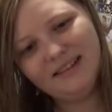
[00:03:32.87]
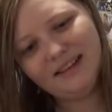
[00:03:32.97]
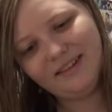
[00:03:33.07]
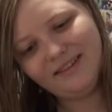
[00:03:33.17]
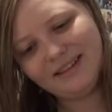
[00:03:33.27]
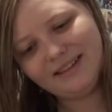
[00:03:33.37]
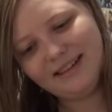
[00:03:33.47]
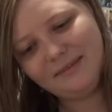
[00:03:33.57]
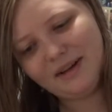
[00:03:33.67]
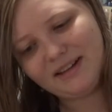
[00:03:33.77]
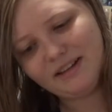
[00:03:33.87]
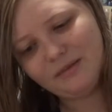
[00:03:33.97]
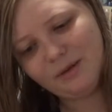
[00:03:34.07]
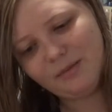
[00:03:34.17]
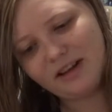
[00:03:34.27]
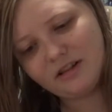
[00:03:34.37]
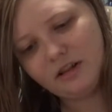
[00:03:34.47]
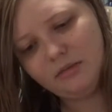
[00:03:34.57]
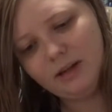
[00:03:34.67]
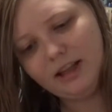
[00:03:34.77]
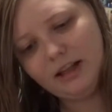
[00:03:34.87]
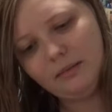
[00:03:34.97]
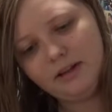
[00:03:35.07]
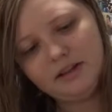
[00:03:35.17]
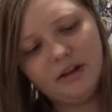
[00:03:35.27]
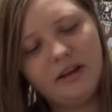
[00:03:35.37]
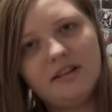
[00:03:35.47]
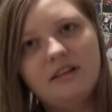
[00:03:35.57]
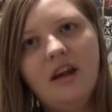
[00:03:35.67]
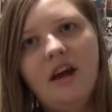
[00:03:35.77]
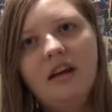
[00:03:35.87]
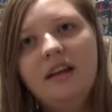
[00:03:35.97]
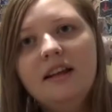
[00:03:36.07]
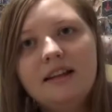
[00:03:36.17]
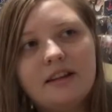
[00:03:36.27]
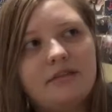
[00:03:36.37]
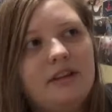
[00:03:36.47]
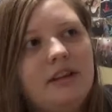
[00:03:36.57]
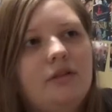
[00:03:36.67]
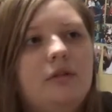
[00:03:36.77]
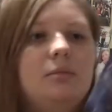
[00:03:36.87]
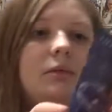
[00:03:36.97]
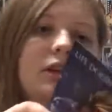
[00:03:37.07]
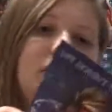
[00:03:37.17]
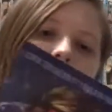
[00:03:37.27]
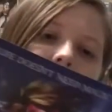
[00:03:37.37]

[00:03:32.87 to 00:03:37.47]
Life doesn't need magic to be magical, but a little bit sure doesn't hurt. That's really adorable.